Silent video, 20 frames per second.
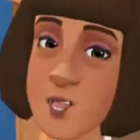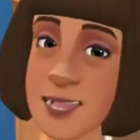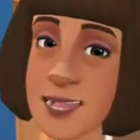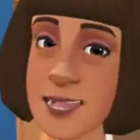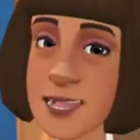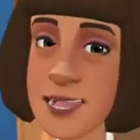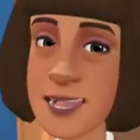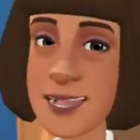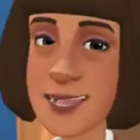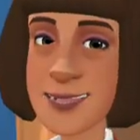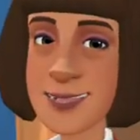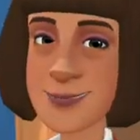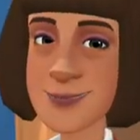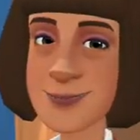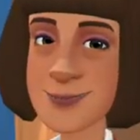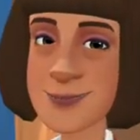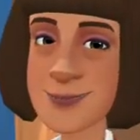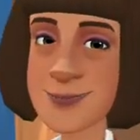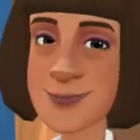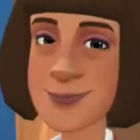the case.
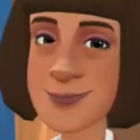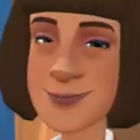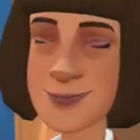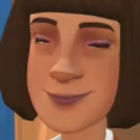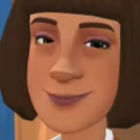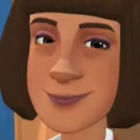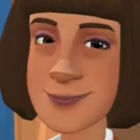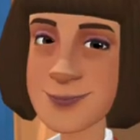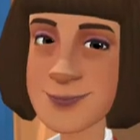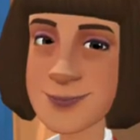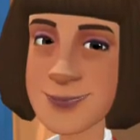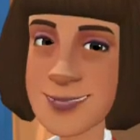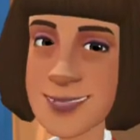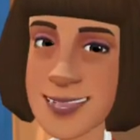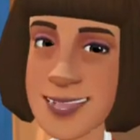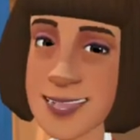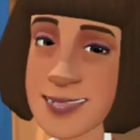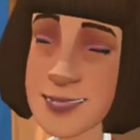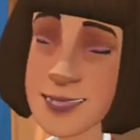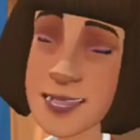
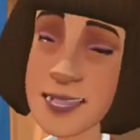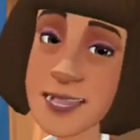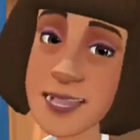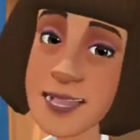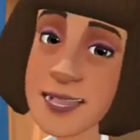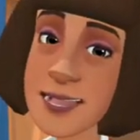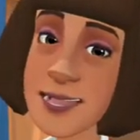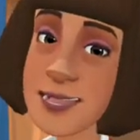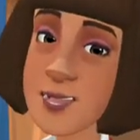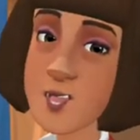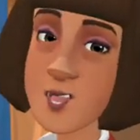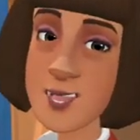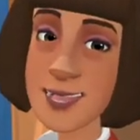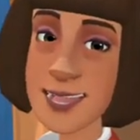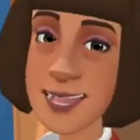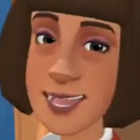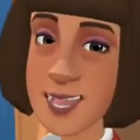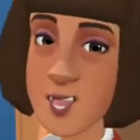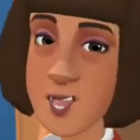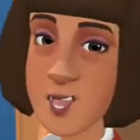Let's get this
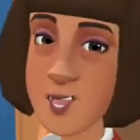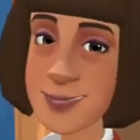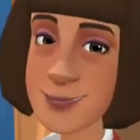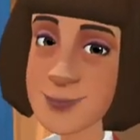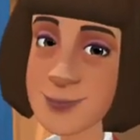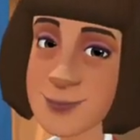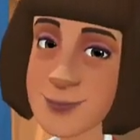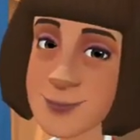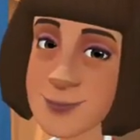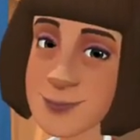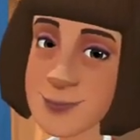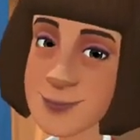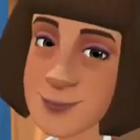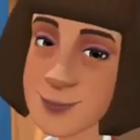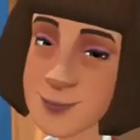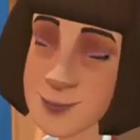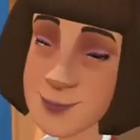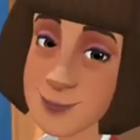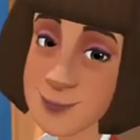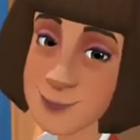sorted out.
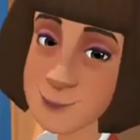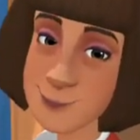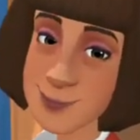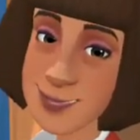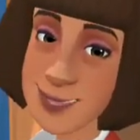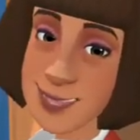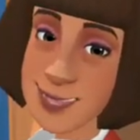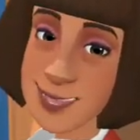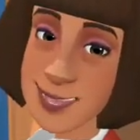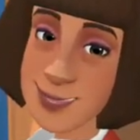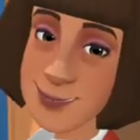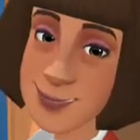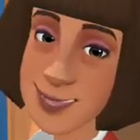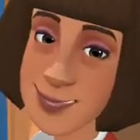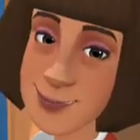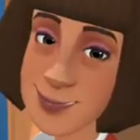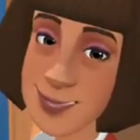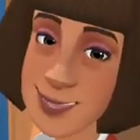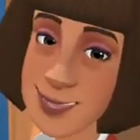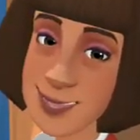My name
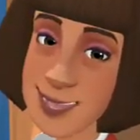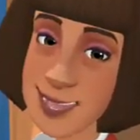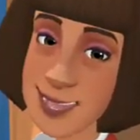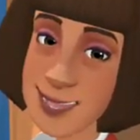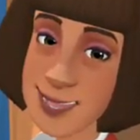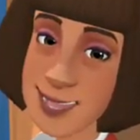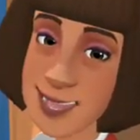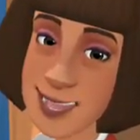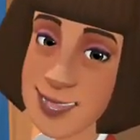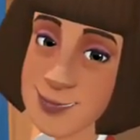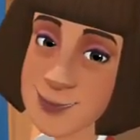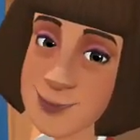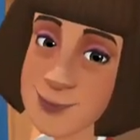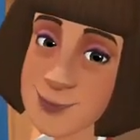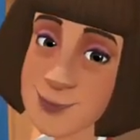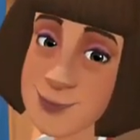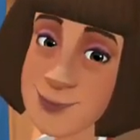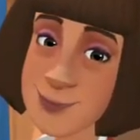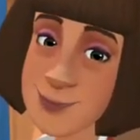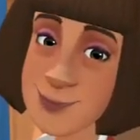is Miss Green.
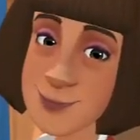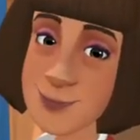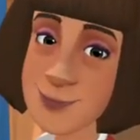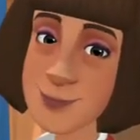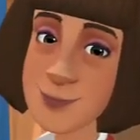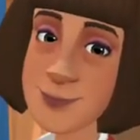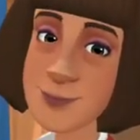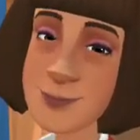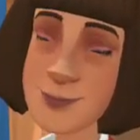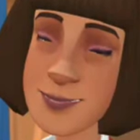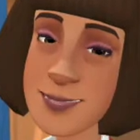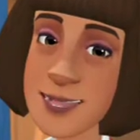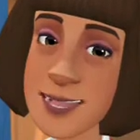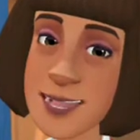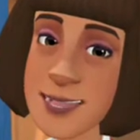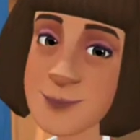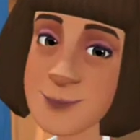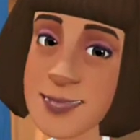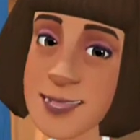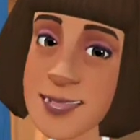
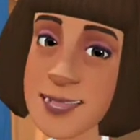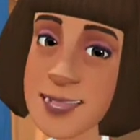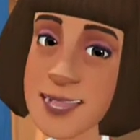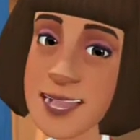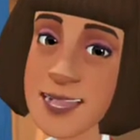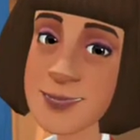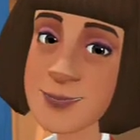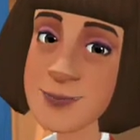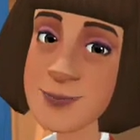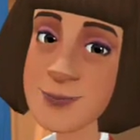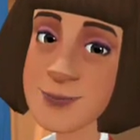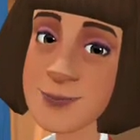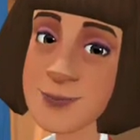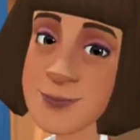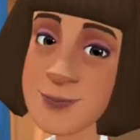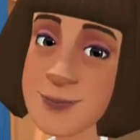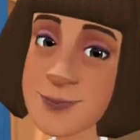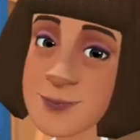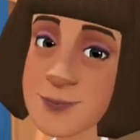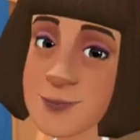Let's begin.
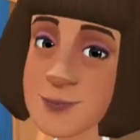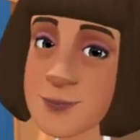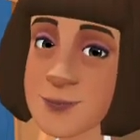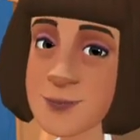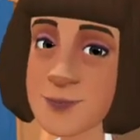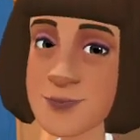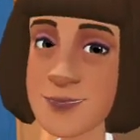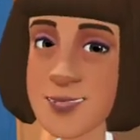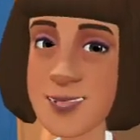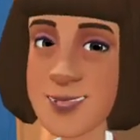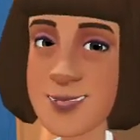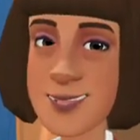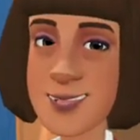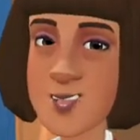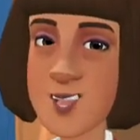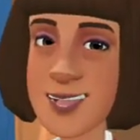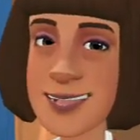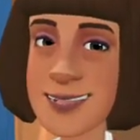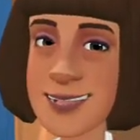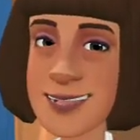First
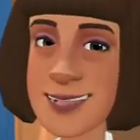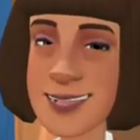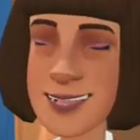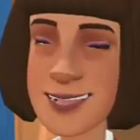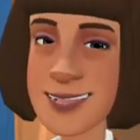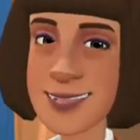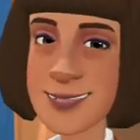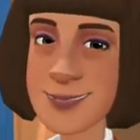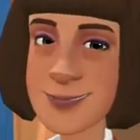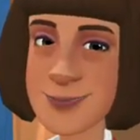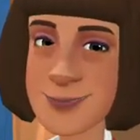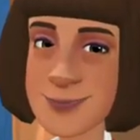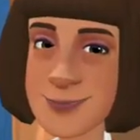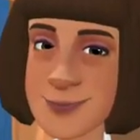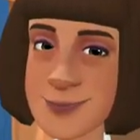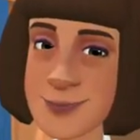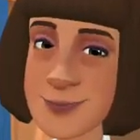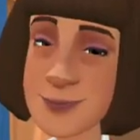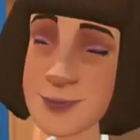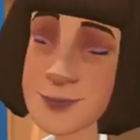to the stand.
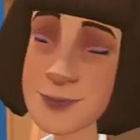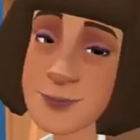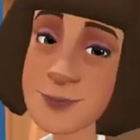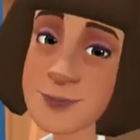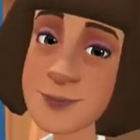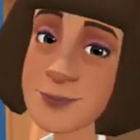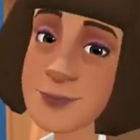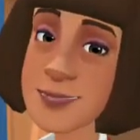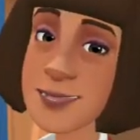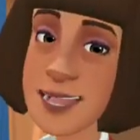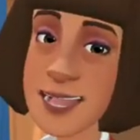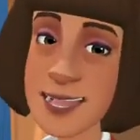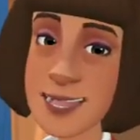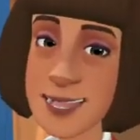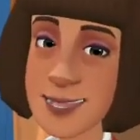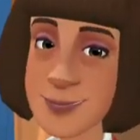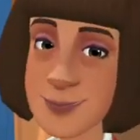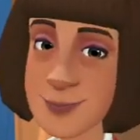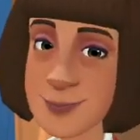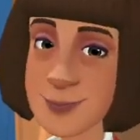Linda.